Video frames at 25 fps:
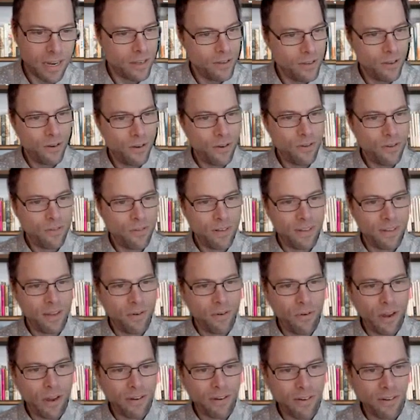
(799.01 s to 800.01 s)
I don't know if the
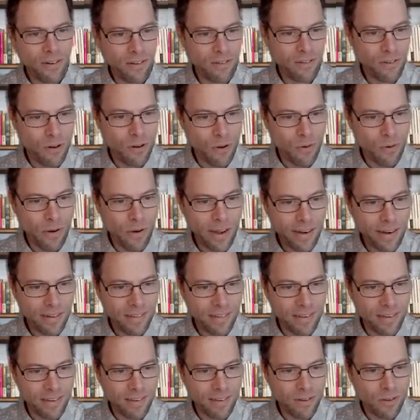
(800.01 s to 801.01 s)
direction is
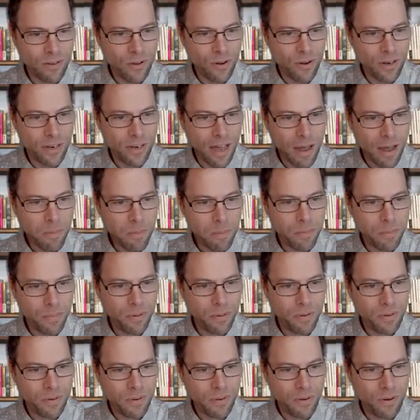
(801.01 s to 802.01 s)
correct. Is it going up,
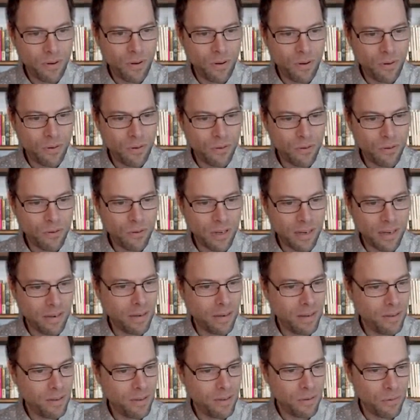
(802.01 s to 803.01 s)
or should I
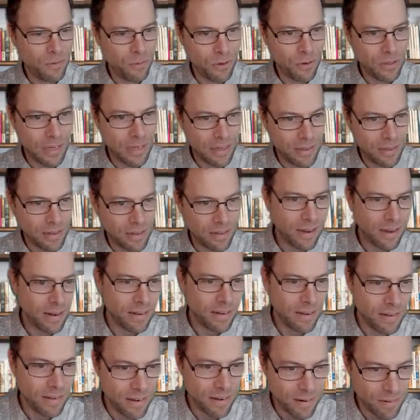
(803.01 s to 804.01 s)
need to rotate it
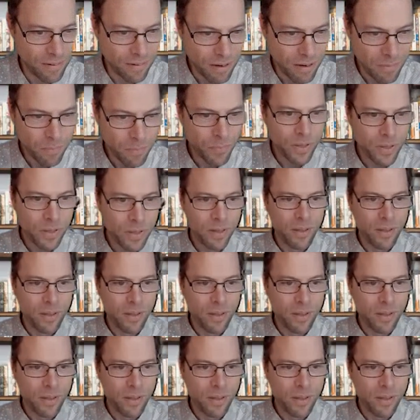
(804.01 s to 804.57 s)
90 degrees?